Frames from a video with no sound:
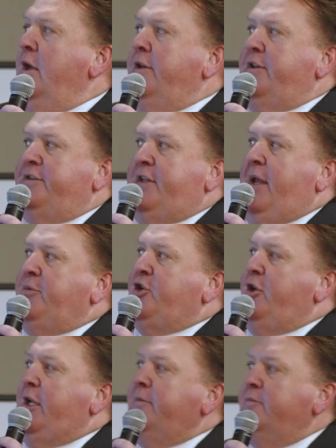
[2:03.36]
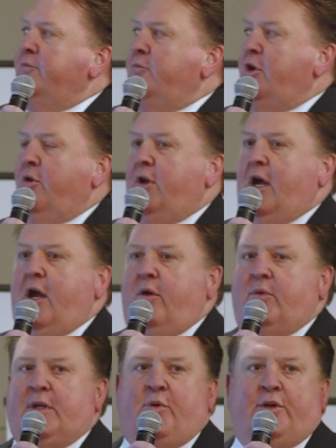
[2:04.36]
So stamp duty, we all know
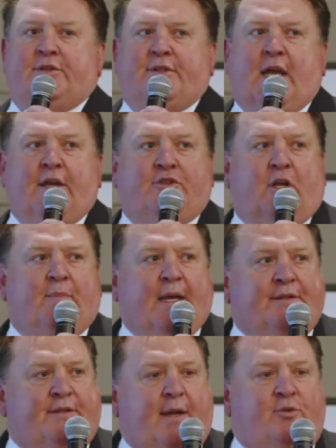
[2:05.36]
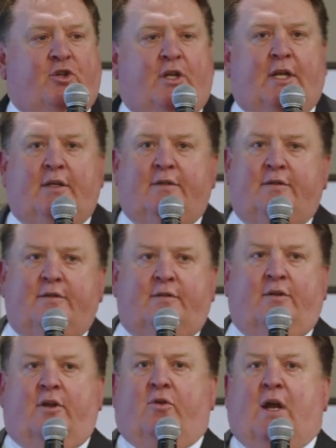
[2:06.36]
when you purchase a house, you've got to pay stamp duty. It's
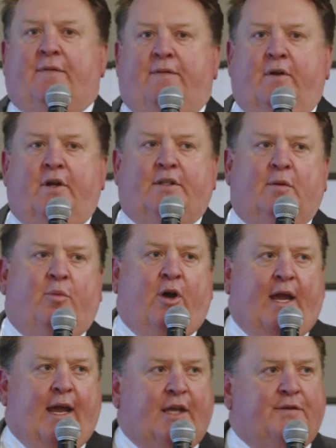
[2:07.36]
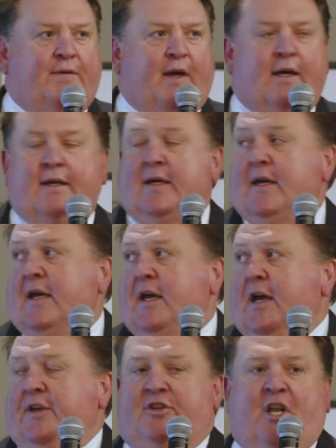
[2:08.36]
not a great feeling to buy a house for
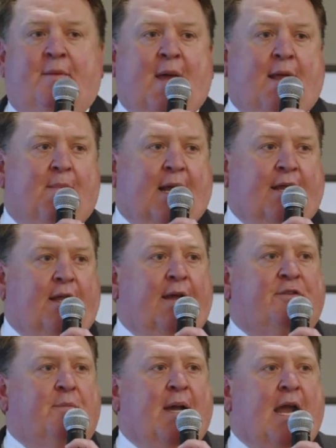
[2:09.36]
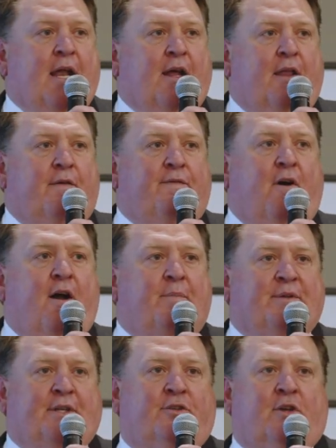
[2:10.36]
a certain amount of money, then have to pay another
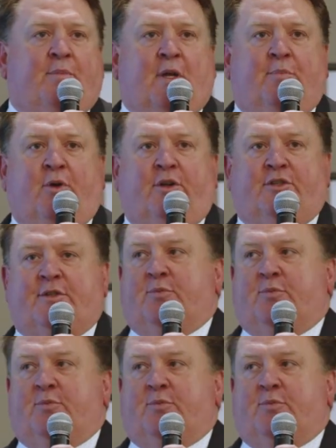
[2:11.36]
5% on top of your purchase